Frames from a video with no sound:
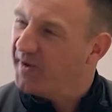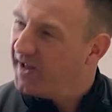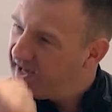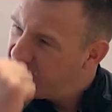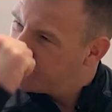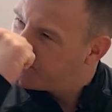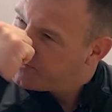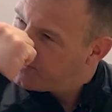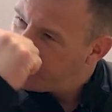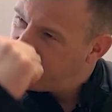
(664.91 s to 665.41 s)

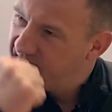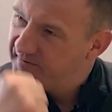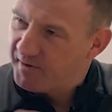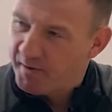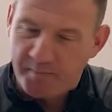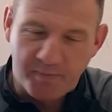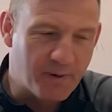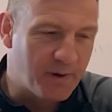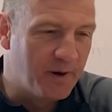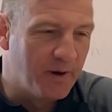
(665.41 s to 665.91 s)
plays for
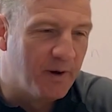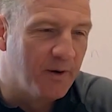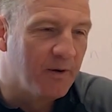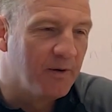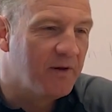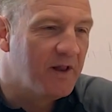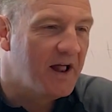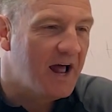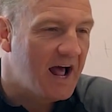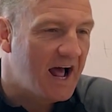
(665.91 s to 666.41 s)

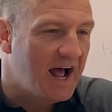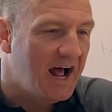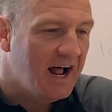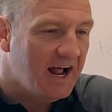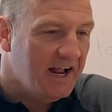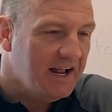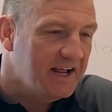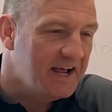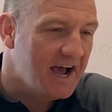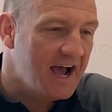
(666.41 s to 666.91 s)
Liverpool.
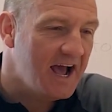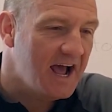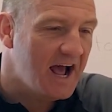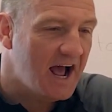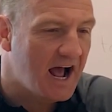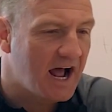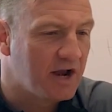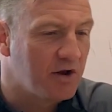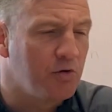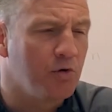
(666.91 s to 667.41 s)
Yeah?
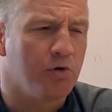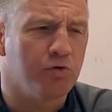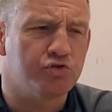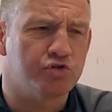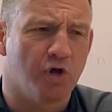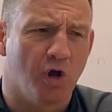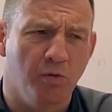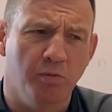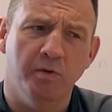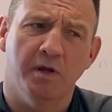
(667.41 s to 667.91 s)
And
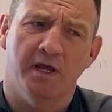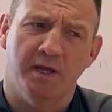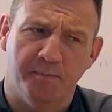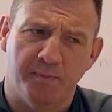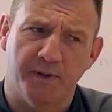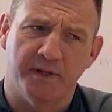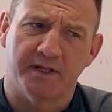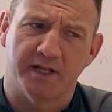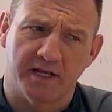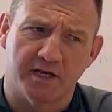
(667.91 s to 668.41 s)
also
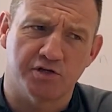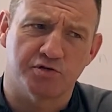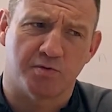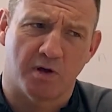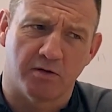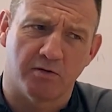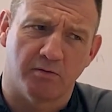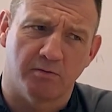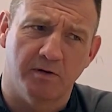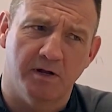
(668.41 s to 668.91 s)
EPD as
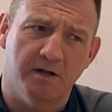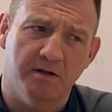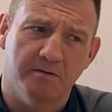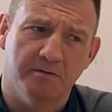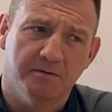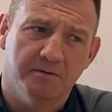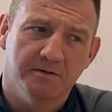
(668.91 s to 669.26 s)
well, don't you?